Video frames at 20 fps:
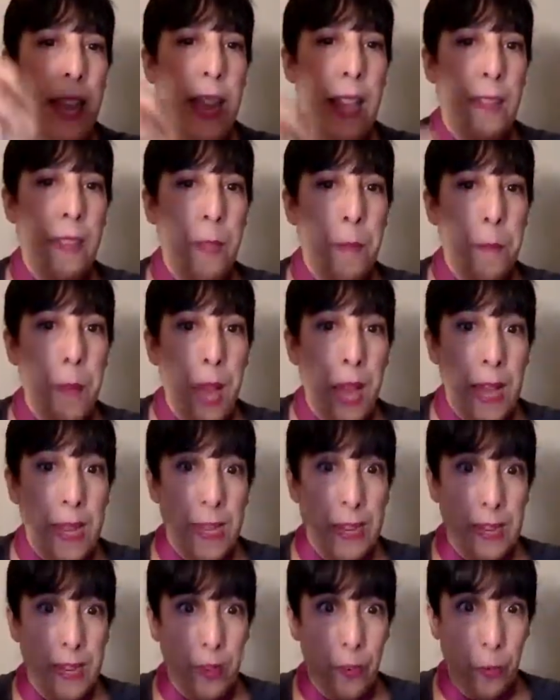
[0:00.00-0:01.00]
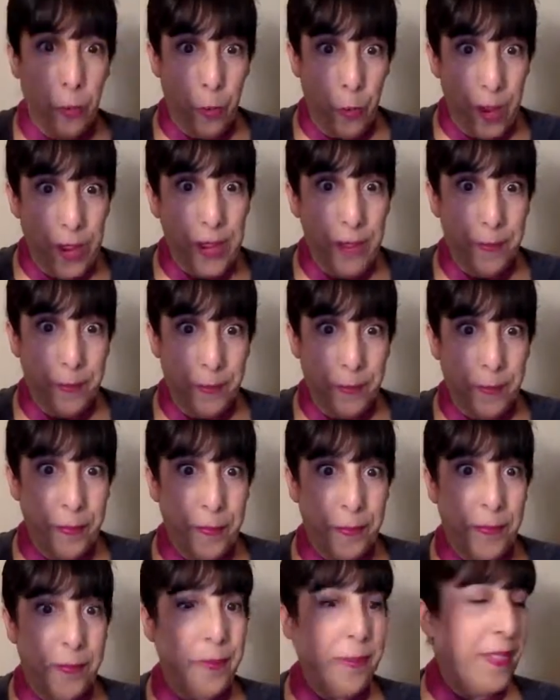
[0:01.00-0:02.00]
and the body, right?
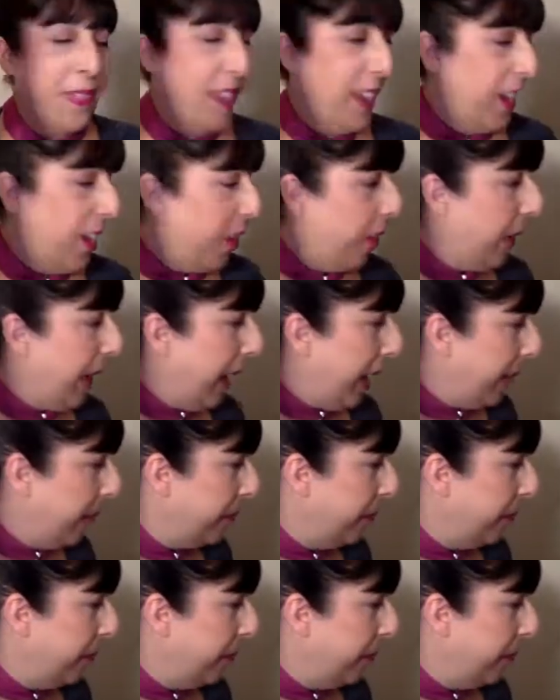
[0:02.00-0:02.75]
Okay.